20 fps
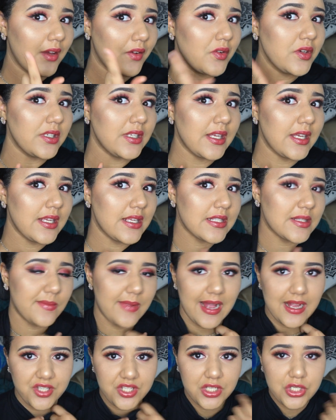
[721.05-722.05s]
everything is
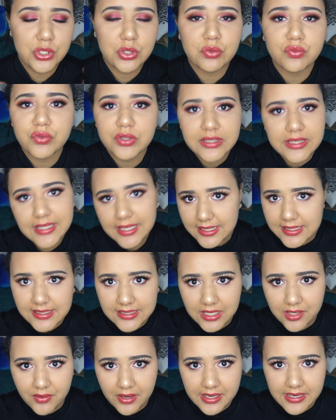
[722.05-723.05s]
matching. You really can't
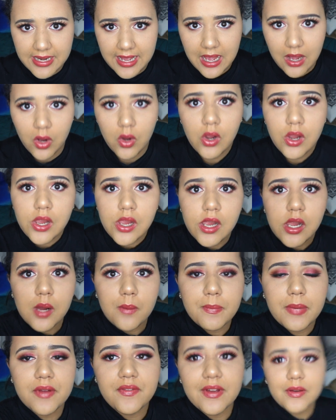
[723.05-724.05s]
see it right now,
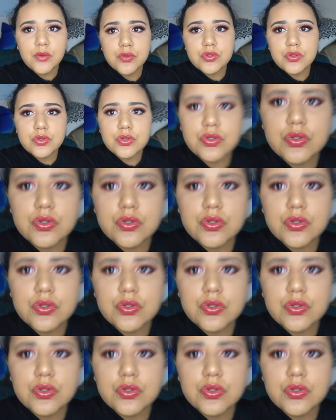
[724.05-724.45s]
but if I was to